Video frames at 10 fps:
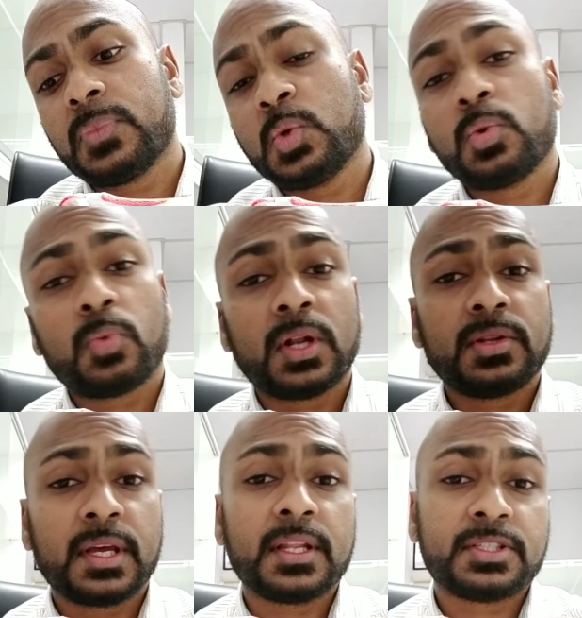you would want
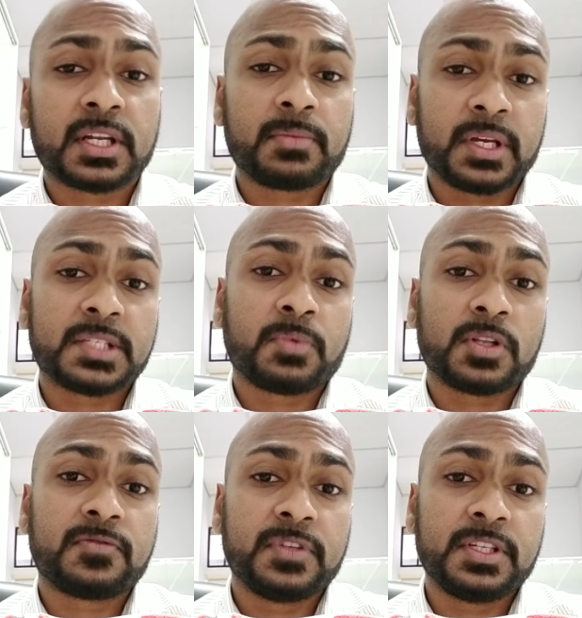to get it checked by a
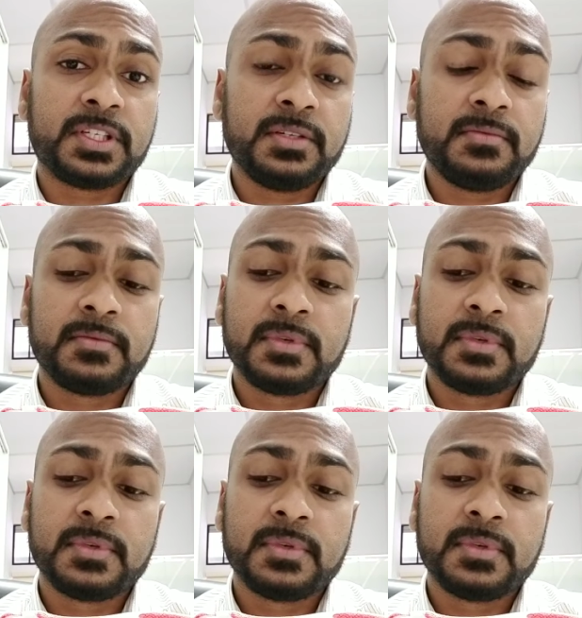sports physician